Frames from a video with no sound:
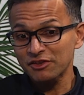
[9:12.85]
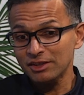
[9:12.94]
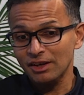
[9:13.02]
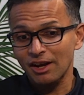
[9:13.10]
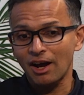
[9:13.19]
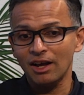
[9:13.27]
the
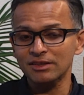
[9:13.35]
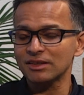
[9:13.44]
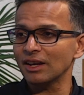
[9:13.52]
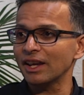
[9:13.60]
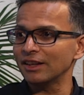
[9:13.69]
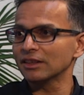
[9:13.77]
cost
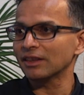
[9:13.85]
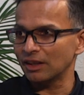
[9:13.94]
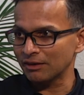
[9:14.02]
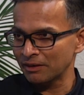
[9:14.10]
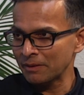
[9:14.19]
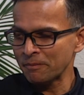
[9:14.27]
of
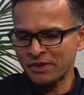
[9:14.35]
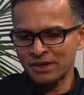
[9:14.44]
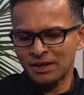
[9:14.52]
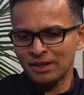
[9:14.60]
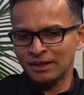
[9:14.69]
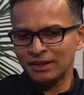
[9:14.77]
healthcare
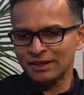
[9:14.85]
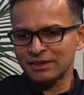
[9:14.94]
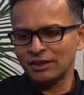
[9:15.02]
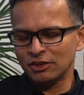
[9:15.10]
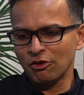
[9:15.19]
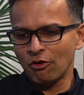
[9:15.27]
is
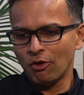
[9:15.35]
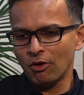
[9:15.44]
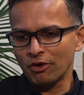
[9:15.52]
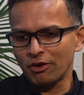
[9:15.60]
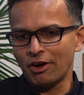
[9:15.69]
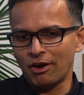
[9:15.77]
at the
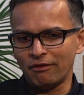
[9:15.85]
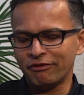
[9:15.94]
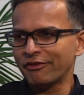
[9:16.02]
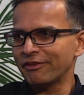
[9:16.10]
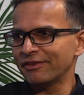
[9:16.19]
core of,